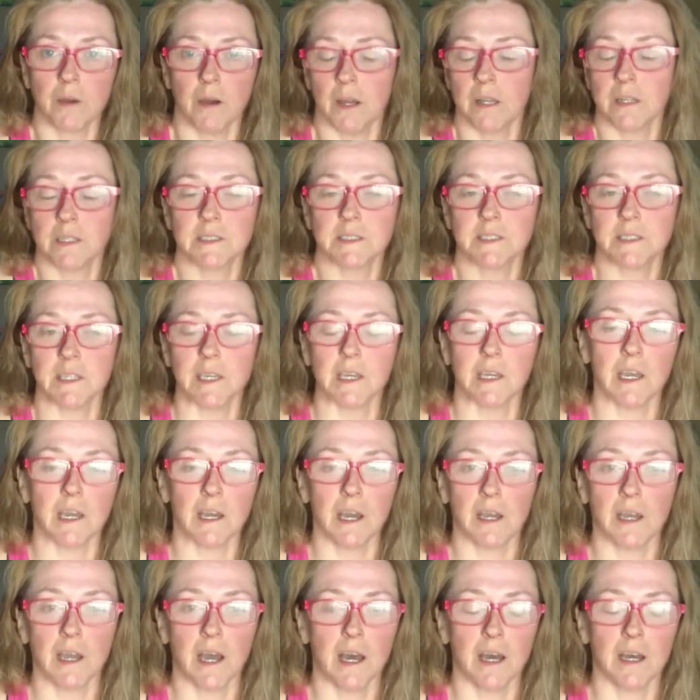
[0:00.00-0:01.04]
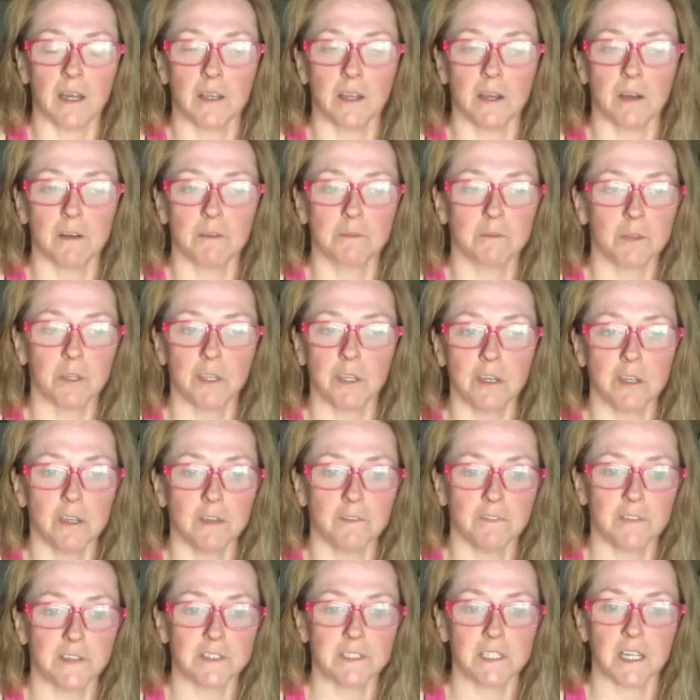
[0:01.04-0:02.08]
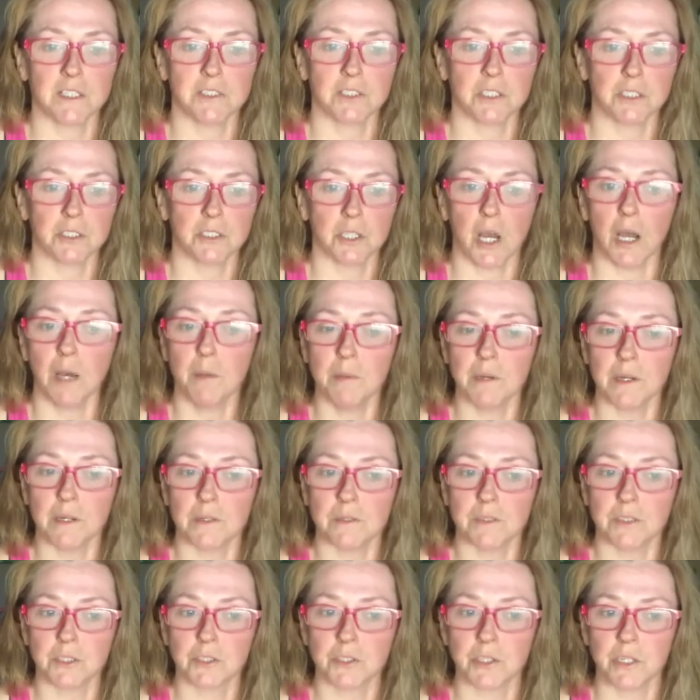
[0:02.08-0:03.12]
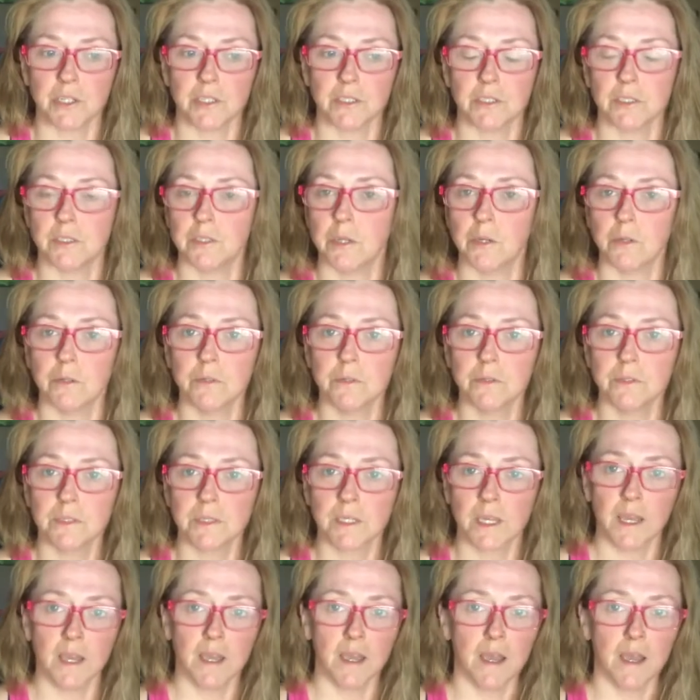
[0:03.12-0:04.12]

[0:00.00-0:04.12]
Honestly, I had a really fantastic job. I was a trained nose.